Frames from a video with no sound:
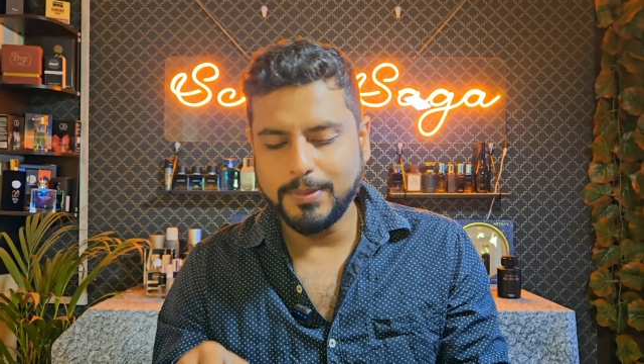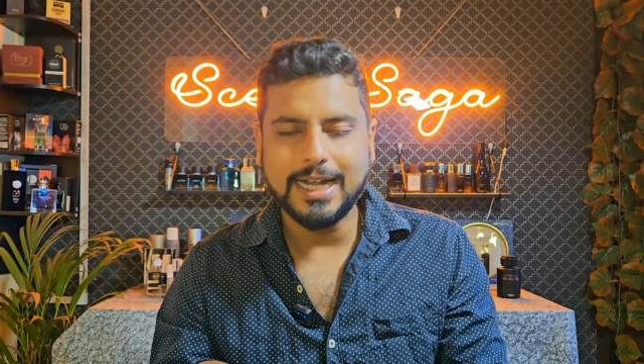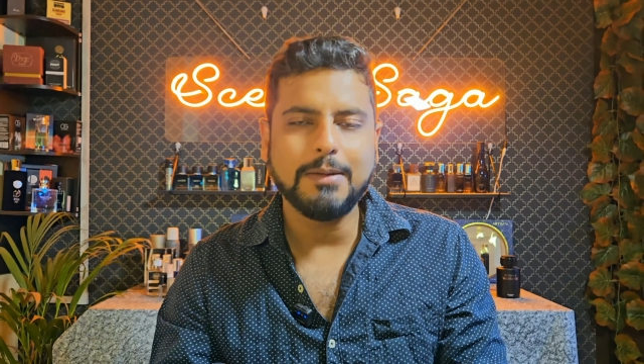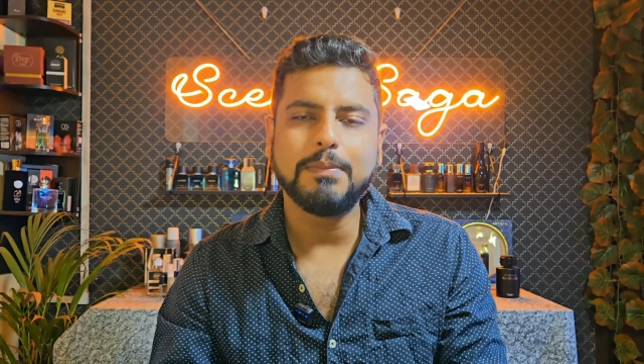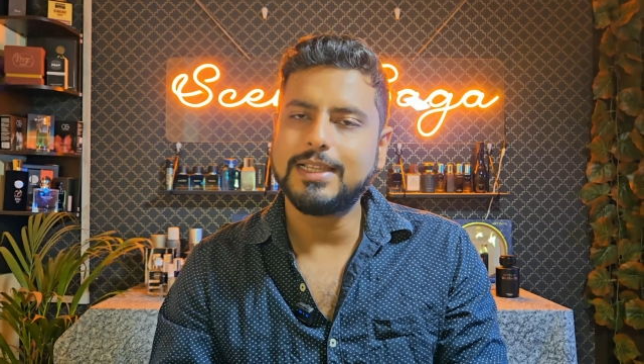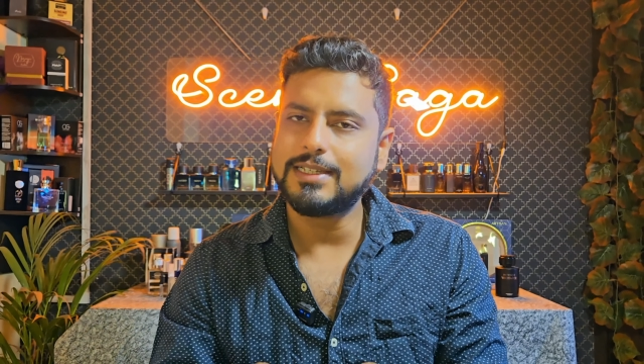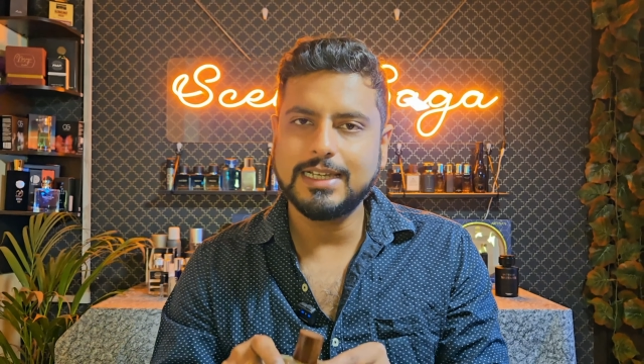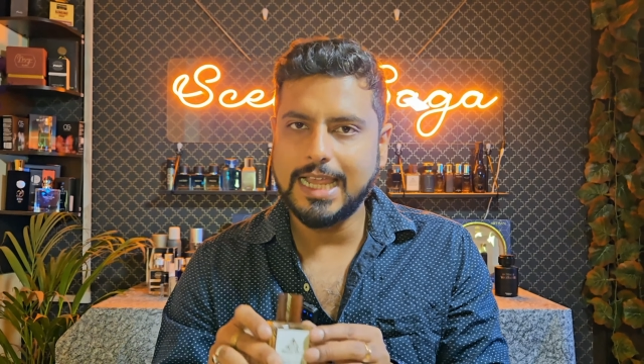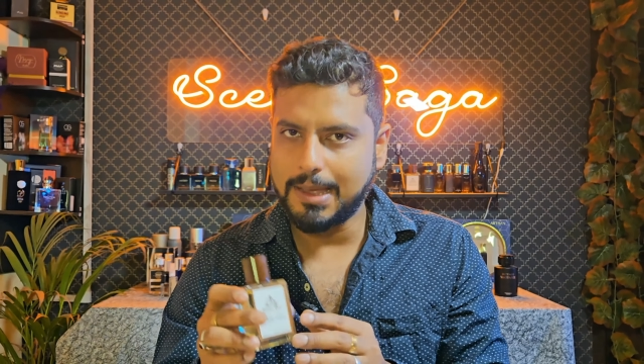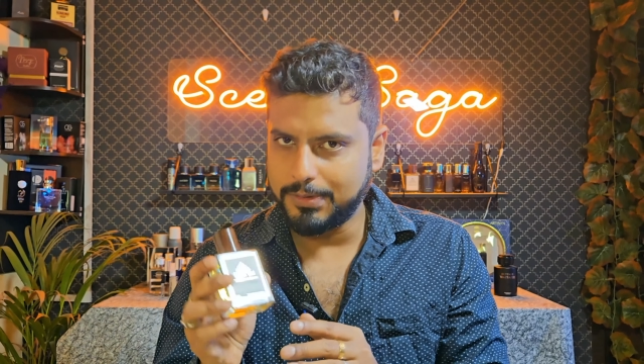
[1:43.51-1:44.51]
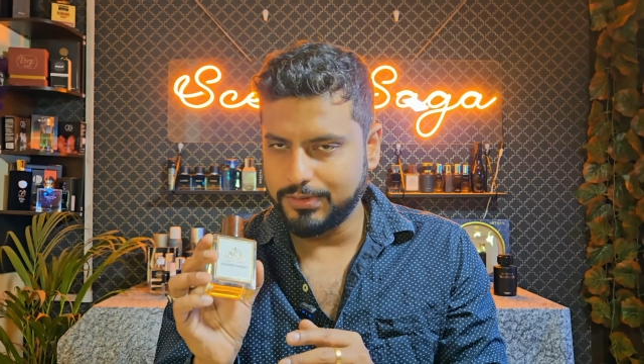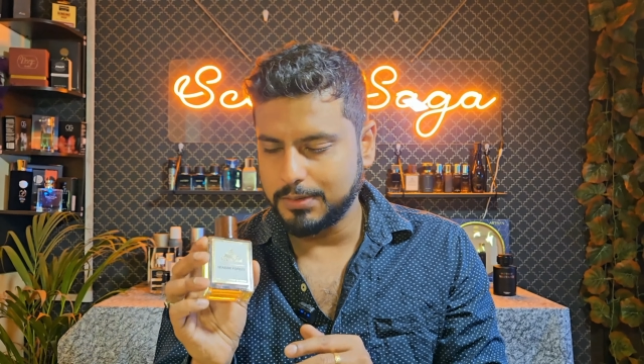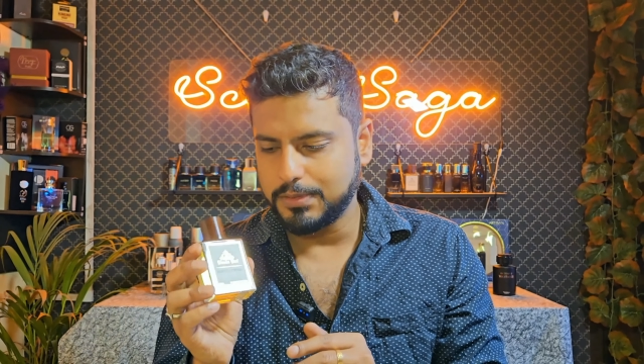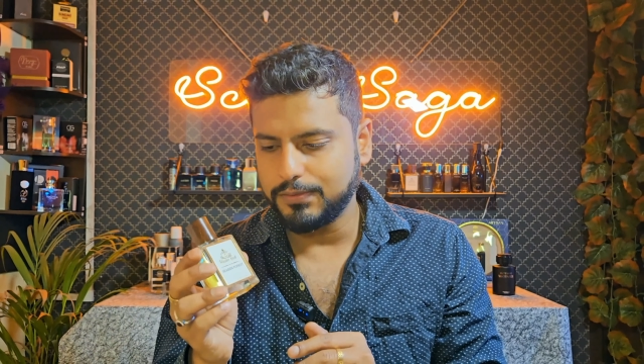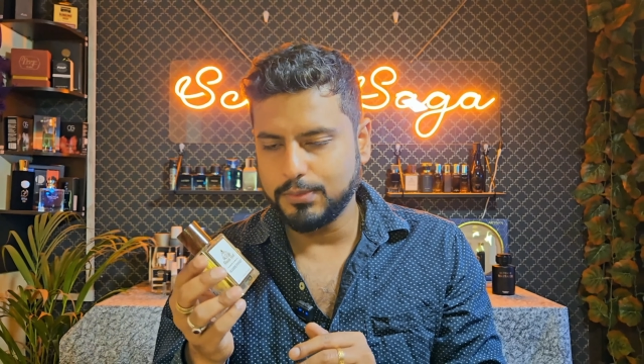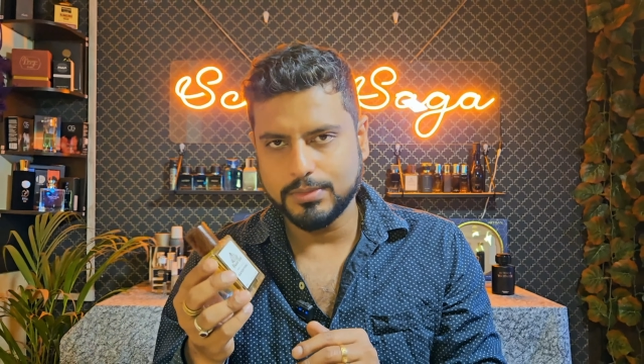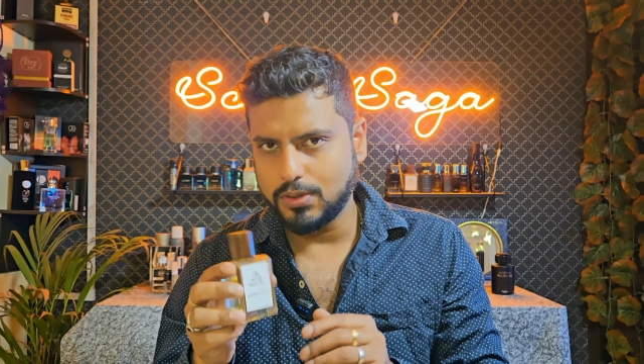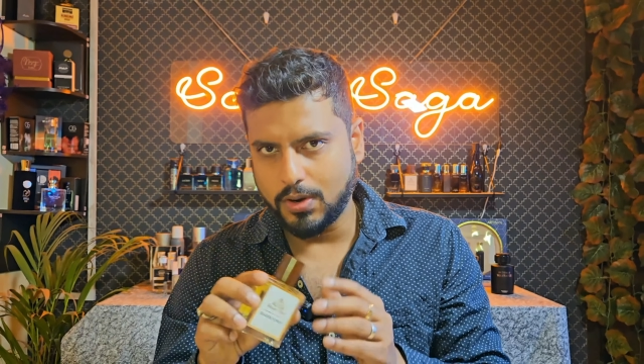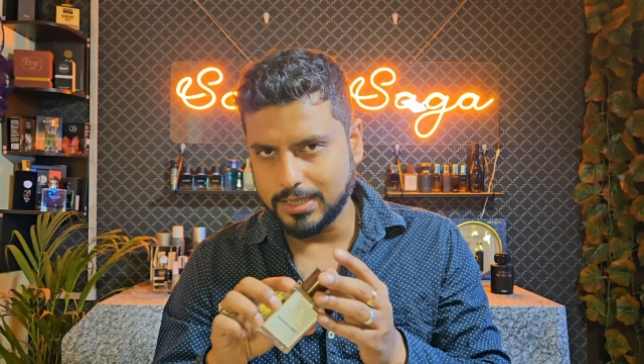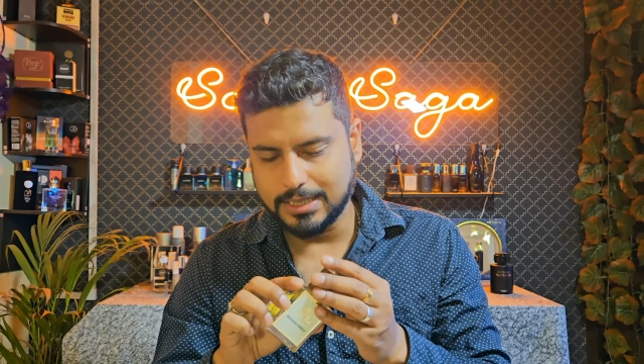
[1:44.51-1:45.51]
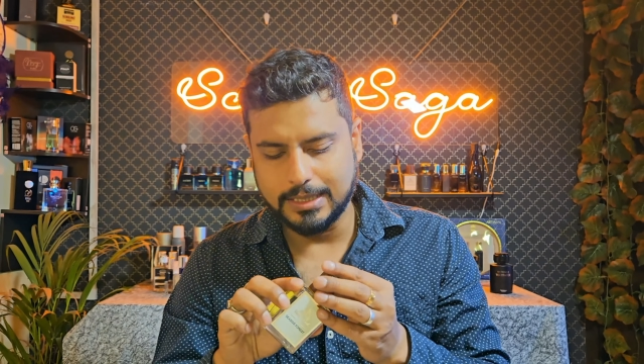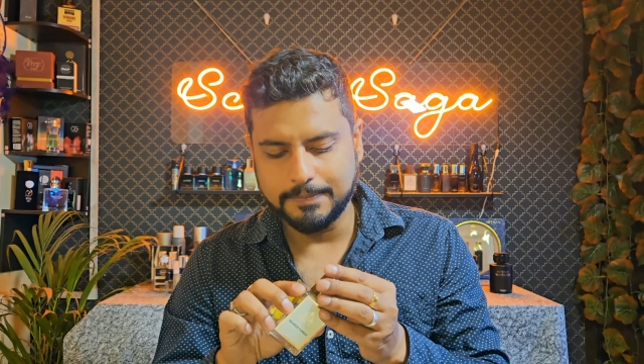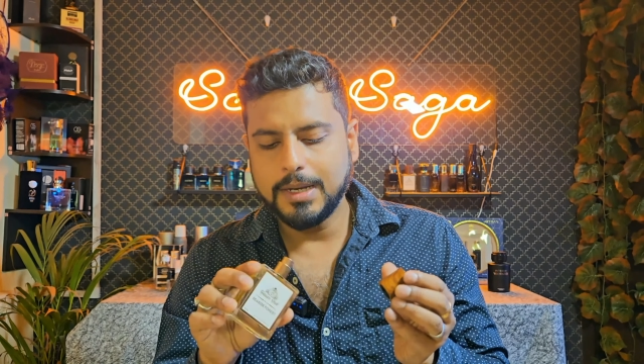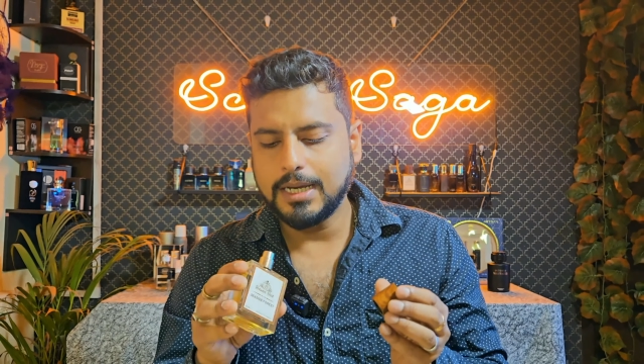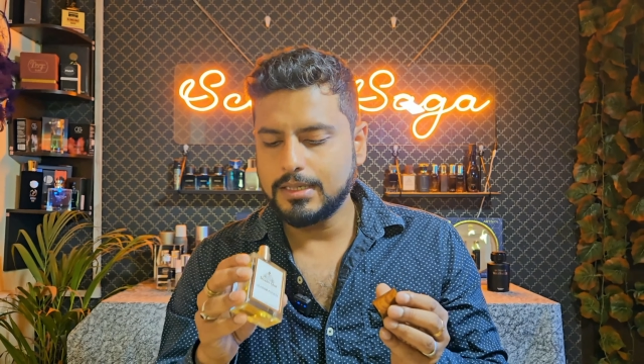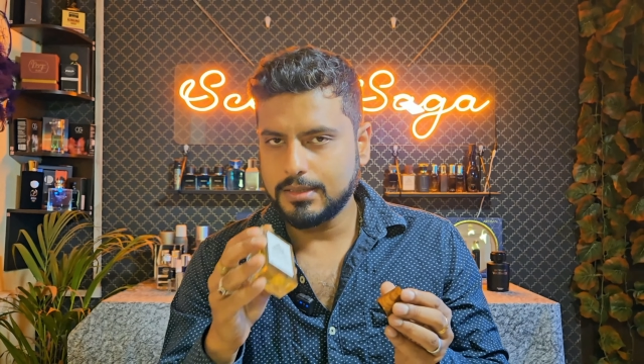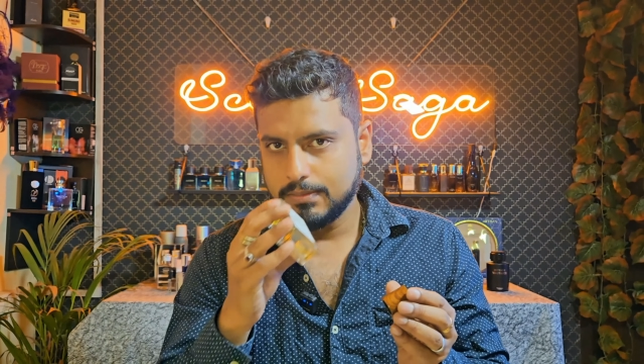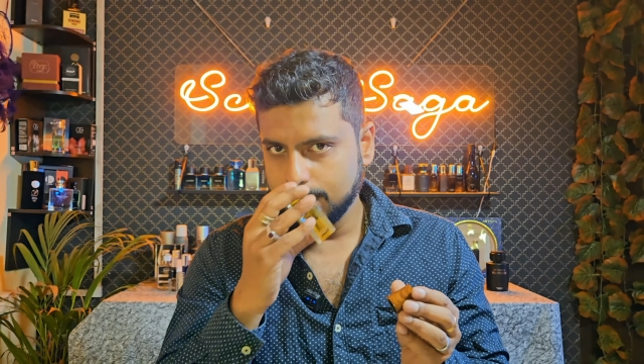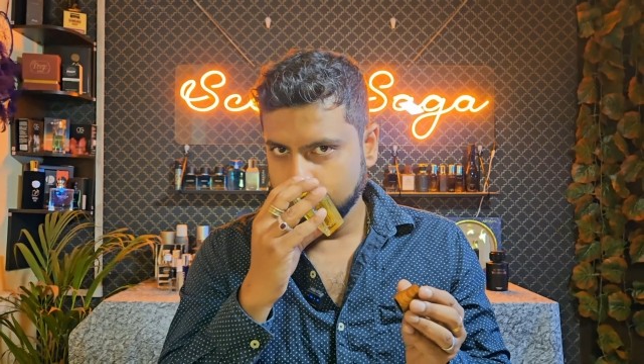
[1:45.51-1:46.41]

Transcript: But I'm pleasantly happy with the perfume, honestly, because